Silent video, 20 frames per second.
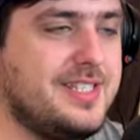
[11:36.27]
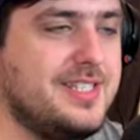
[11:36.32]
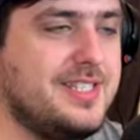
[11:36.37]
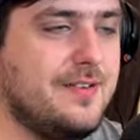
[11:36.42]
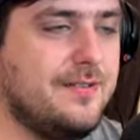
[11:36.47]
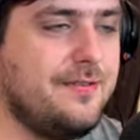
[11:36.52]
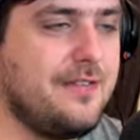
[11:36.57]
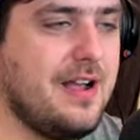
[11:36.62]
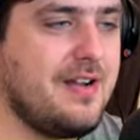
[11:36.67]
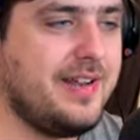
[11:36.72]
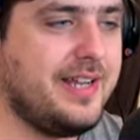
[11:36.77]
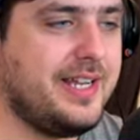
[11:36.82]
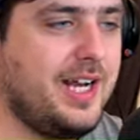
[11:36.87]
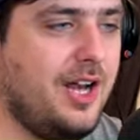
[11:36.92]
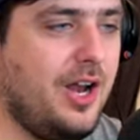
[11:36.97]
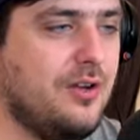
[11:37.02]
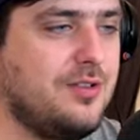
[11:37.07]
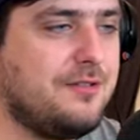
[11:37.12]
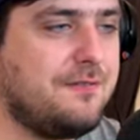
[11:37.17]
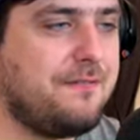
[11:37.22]
is a very
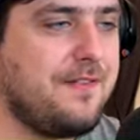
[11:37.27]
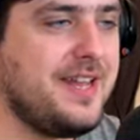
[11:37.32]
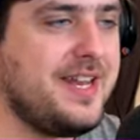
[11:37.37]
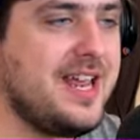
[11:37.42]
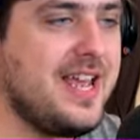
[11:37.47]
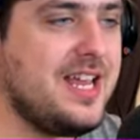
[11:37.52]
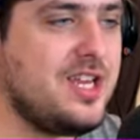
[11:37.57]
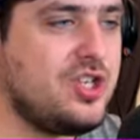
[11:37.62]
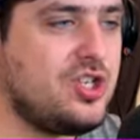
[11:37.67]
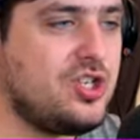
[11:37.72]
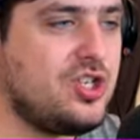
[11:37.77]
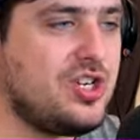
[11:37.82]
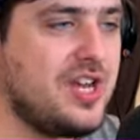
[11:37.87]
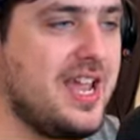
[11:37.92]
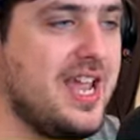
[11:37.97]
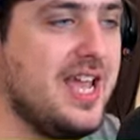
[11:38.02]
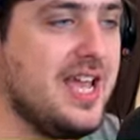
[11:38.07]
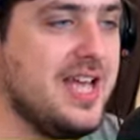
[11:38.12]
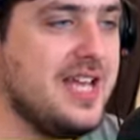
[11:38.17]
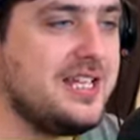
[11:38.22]
close finish.
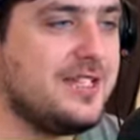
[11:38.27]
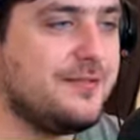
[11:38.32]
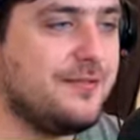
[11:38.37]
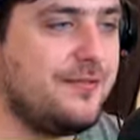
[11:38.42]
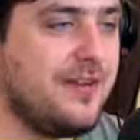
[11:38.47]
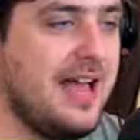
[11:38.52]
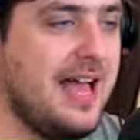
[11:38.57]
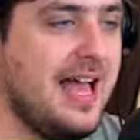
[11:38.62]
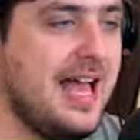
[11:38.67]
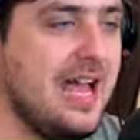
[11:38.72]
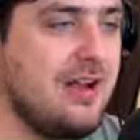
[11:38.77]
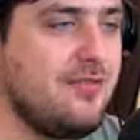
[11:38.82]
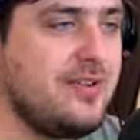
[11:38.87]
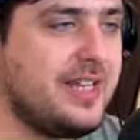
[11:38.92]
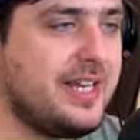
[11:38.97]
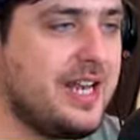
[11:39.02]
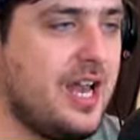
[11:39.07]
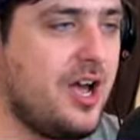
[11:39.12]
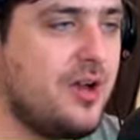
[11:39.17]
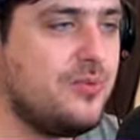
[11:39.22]
It is very
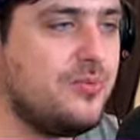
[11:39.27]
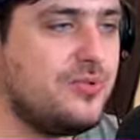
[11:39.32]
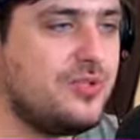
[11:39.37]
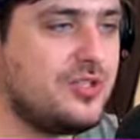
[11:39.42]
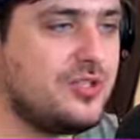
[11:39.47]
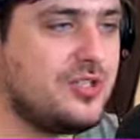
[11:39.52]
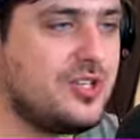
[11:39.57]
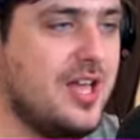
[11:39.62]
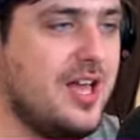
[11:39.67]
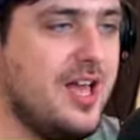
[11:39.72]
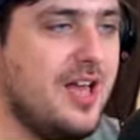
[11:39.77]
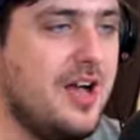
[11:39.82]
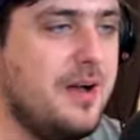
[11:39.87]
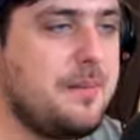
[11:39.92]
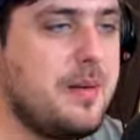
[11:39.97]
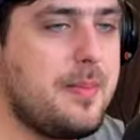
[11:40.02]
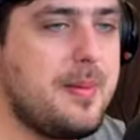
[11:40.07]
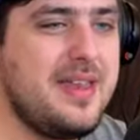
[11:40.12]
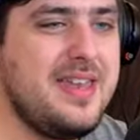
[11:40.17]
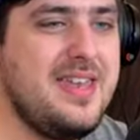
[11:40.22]
close.
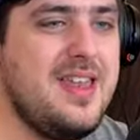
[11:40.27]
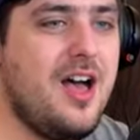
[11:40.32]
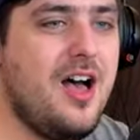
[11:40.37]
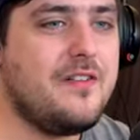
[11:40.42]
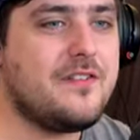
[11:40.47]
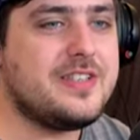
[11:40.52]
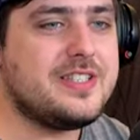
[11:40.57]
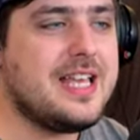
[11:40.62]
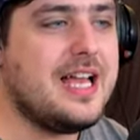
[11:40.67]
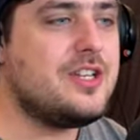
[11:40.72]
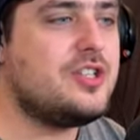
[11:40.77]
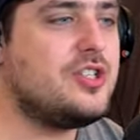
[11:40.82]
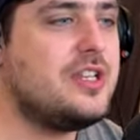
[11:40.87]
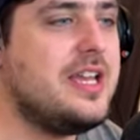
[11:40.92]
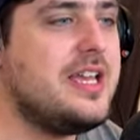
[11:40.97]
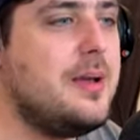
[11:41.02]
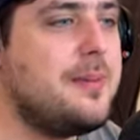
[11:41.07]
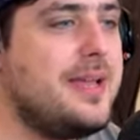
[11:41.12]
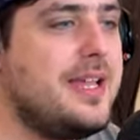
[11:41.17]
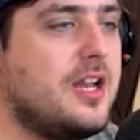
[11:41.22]
I'm a bit nervous,
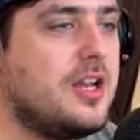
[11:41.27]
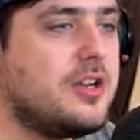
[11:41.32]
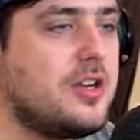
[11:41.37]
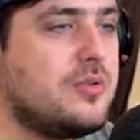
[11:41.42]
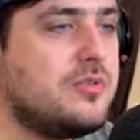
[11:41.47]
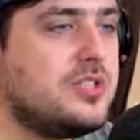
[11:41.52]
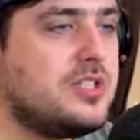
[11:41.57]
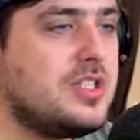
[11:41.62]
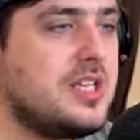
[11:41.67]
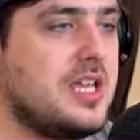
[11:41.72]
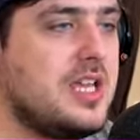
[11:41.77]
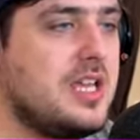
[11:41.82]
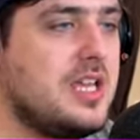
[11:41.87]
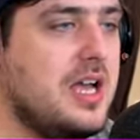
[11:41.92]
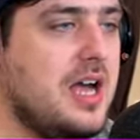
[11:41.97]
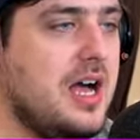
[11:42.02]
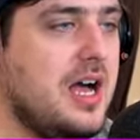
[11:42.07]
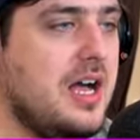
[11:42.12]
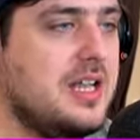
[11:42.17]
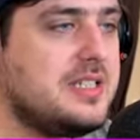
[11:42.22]
actually. I mean, I don't see
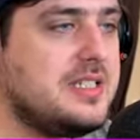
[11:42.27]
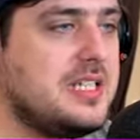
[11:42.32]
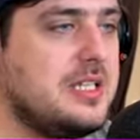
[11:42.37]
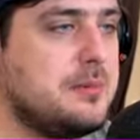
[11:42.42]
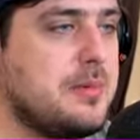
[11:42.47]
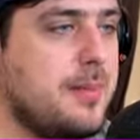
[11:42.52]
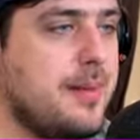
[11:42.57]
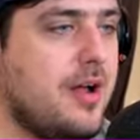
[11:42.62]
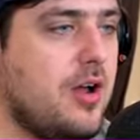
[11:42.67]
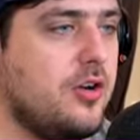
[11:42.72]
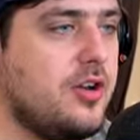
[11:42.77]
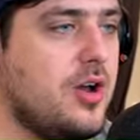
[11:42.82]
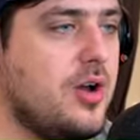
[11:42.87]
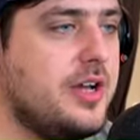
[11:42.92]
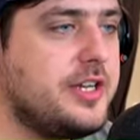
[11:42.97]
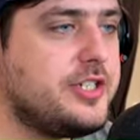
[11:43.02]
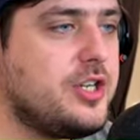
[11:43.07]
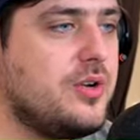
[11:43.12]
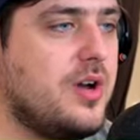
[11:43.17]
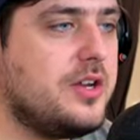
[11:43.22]
uh, Team America. Oh, no,
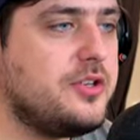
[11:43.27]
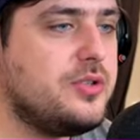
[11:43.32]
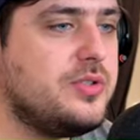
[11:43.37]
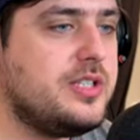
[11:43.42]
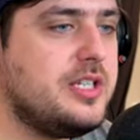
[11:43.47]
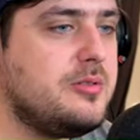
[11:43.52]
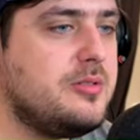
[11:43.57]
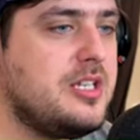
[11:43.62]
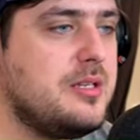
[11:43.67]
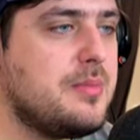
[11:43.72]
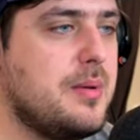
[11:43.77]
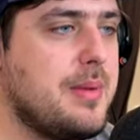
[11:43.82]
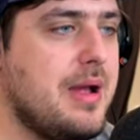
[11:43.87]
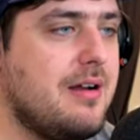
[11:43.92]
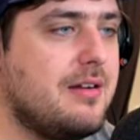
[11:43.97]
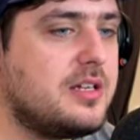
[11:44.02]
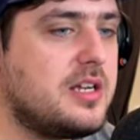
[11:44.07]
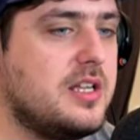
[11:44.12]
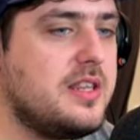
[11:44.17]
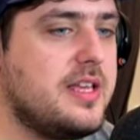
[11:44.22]
I do. I do see Team
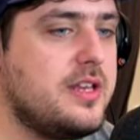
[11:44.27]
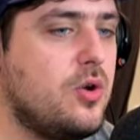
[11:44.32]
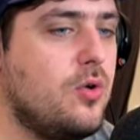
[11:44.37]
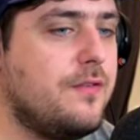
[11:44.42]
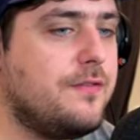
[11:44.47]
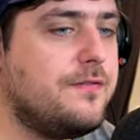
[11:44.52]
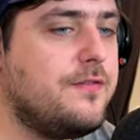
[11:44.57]
America. They're not